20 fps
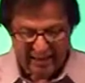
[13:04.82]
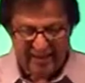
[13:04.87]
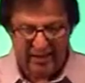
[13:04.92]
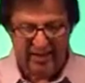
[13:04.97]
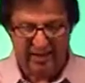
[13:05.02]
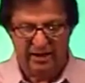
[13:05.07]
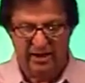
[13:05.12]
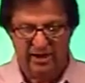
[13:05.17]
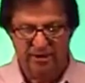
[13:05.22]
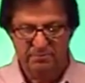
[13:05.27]

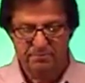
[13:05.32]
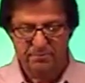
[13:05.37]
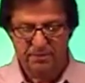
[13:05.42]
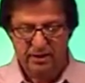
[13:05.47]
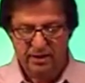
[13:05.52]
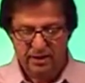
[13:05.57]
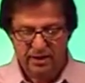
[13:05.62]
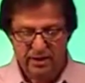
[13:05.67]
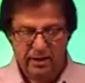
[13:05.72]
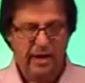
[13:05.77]
getting there.
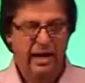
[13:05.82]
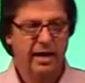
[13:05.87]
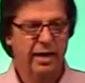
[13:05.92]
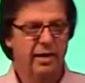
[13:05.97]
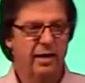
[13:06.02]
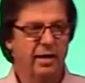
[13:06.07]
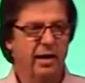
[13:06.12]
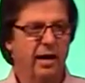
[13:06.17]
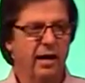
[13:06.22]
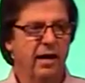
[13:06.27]

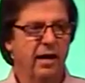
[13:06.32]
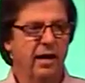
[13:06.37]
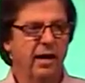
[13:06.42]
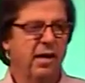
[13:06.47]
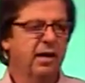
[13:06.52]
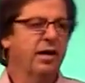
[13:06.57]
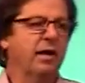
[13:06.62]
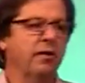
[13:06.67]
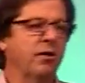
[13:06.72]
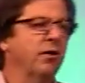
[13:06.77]
And uh,
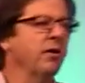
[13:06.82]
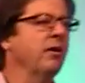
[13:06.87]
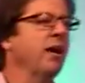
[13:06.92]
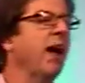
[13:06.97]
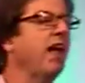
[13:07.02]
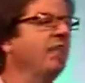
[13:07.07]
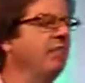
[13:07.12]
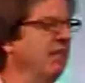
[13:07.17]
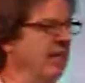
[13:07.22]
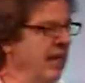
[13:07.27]
they're not